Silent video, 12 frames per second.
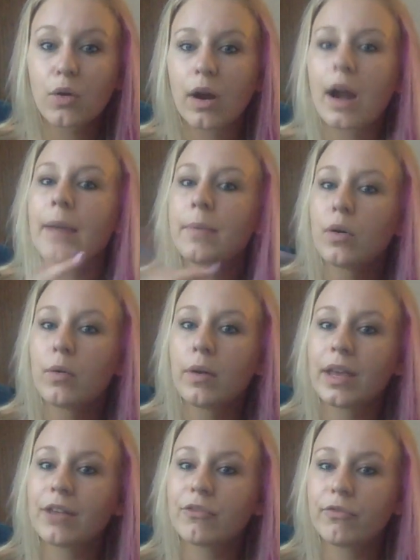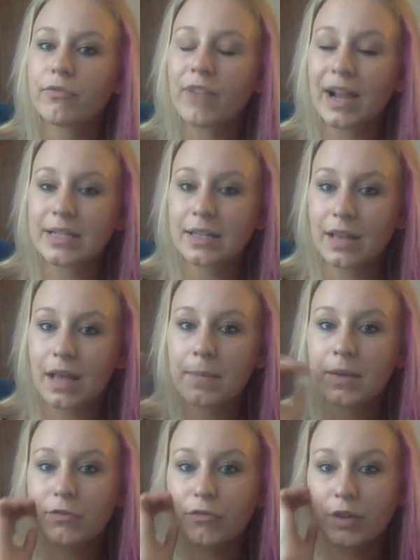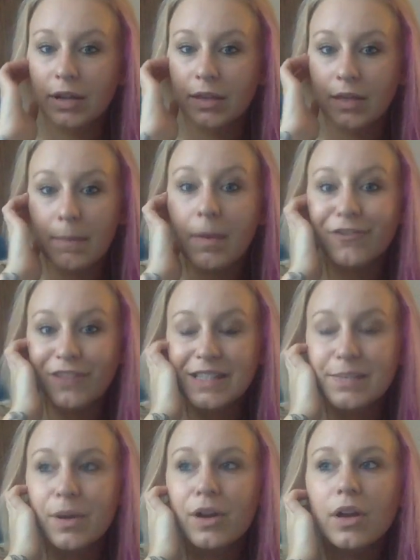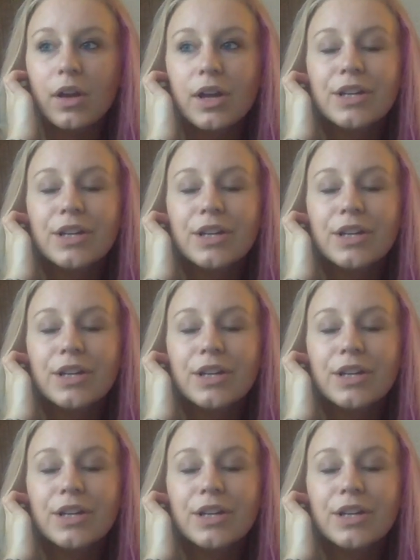or I'm going and finding them and friending them on Facebook.